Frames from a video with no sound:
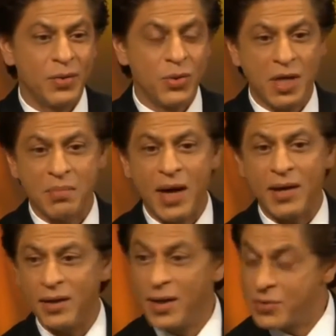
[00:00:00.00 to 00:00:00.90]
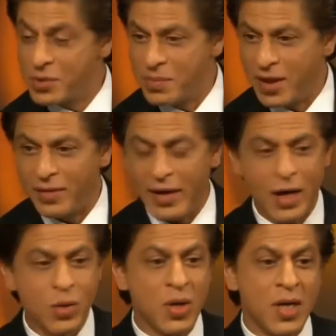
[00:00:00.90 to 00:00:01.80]
who's unmarried, lives with me even
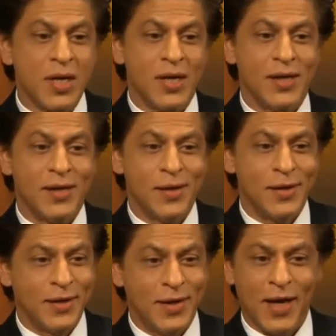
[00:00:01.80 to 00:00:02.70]
now. Then